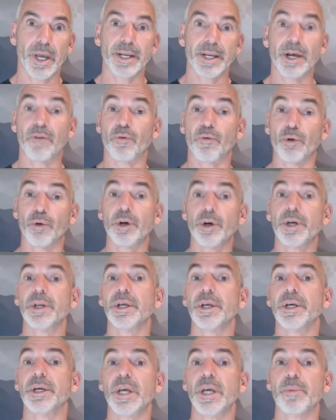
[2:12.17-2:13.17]
Now, if we're looking
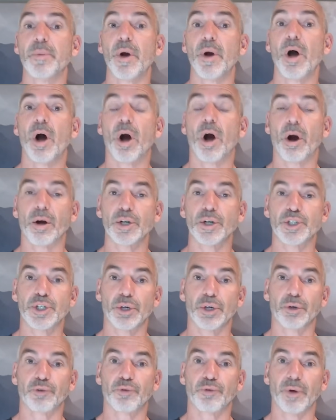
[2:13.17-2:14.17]
to keep our
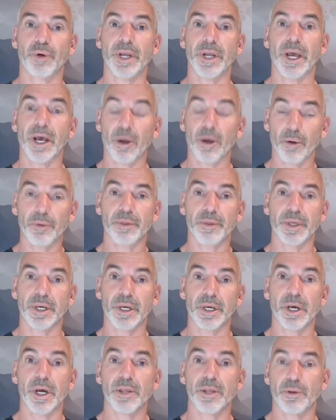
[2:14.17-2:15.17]
children
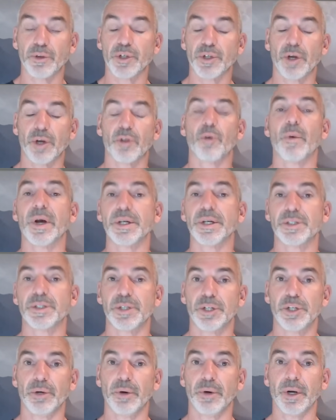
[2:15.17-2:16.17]
healthy, there's other ways to
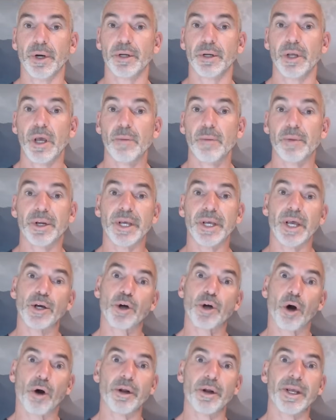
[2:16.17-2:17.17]
do it. But again,
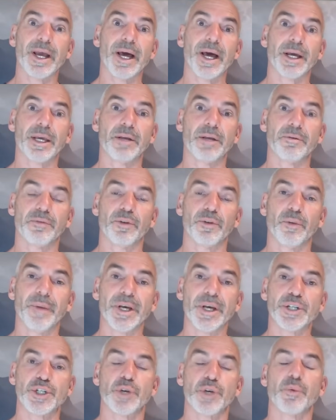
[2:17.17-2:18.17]
cardiac
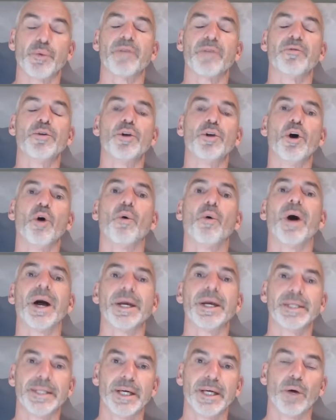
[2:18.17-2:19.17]
inflammation, we have no
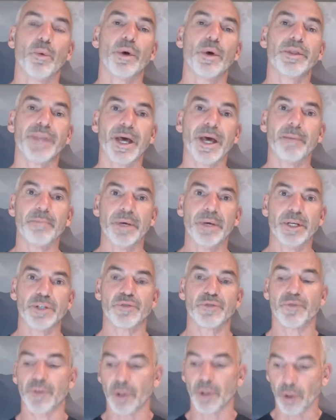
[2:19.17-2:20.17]
idea what that means
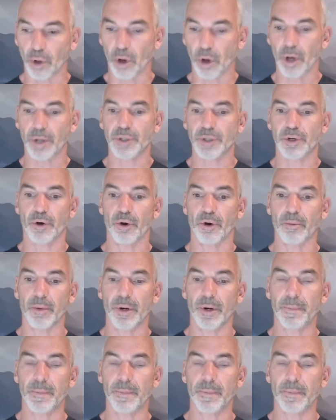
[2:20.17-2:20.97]
for the long term.